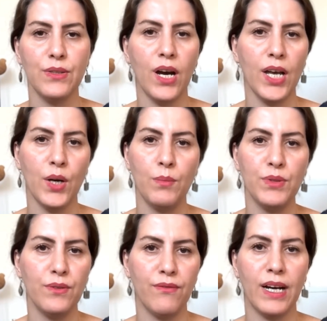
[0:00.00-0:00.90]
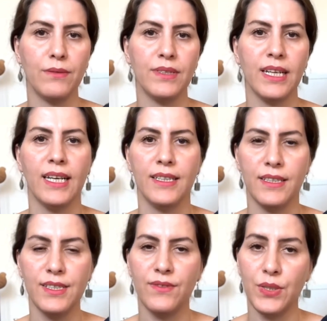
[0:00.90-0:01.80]
I hope you found
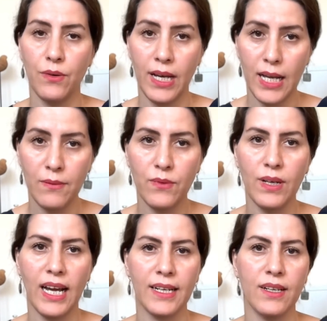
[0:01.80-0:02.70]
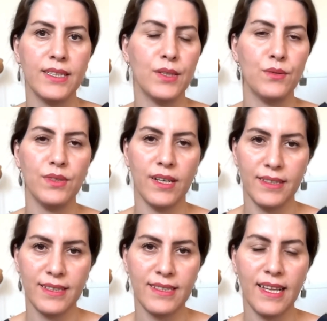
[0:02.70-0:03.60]
this video helpful and got a good
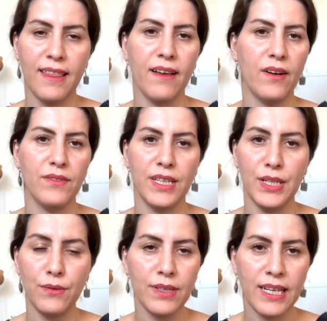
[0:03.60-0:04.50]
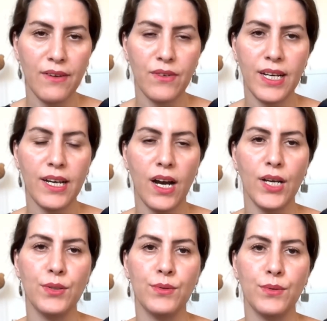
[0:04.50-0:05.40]
understanding of the new Canva AI
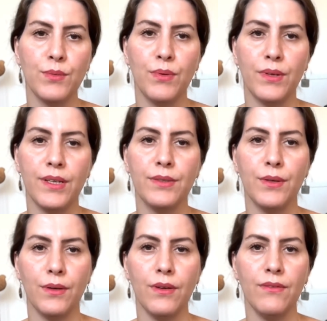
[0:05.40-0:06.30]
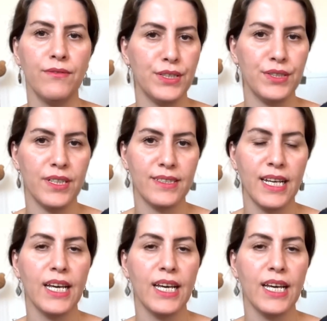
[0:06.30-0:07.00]
2.0 features.